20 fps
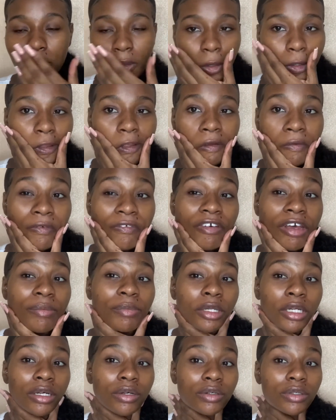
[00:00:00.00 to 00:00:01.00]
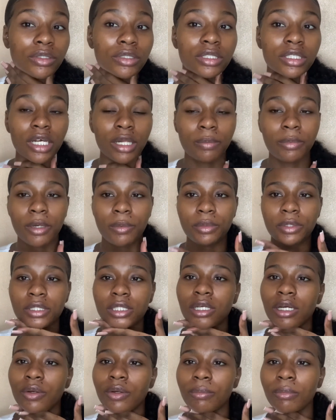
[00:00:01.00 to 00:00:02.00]
Only if I'm in a rush, I'll probably
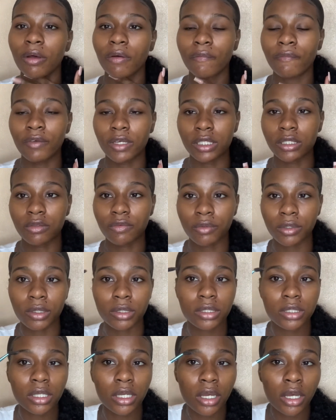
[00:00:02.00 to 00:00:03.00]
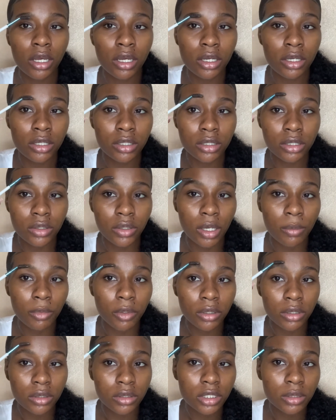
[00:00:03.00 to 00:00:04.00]
start with my face first. So I'm
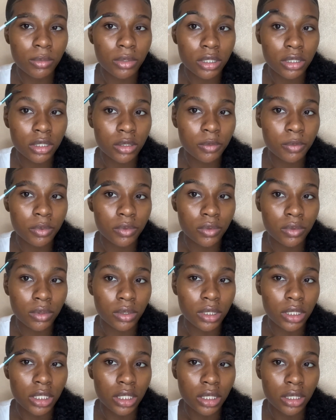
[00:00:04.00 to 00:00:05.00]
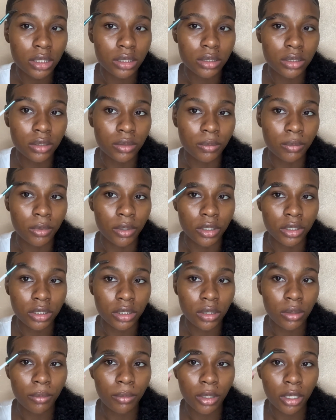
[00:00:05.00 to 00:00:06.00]
going to use my spoolie to brush
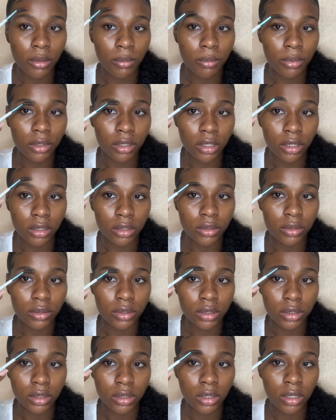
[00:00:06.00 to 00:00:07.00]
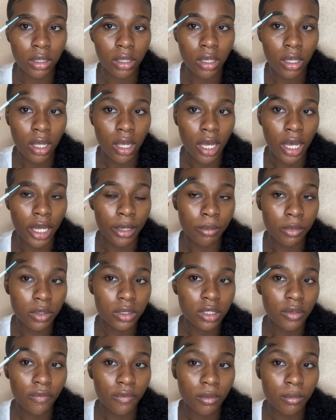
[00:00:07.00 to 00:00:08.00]
out my brows, and
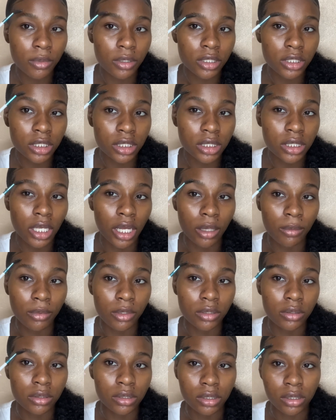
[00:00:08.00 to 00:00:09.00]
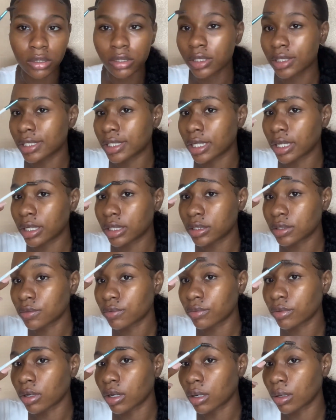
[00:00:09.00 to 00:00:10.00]
most of the brushes I'll be using today is
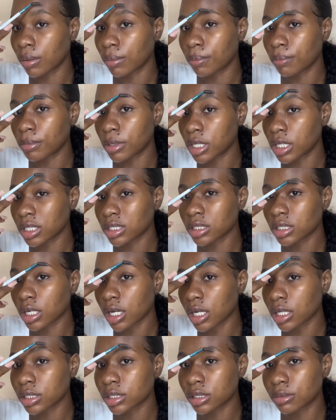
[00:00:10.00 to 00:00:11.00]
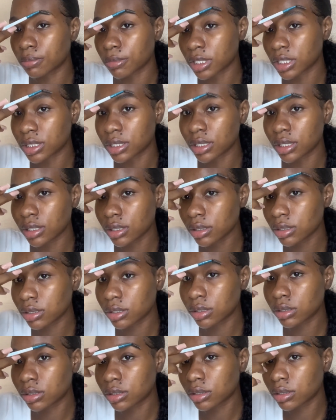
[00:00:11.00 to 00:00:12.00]
from BH
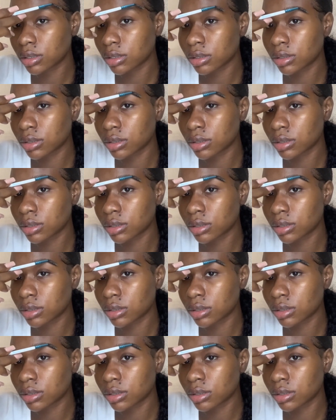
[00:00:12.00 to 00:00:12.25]
Cosmetics.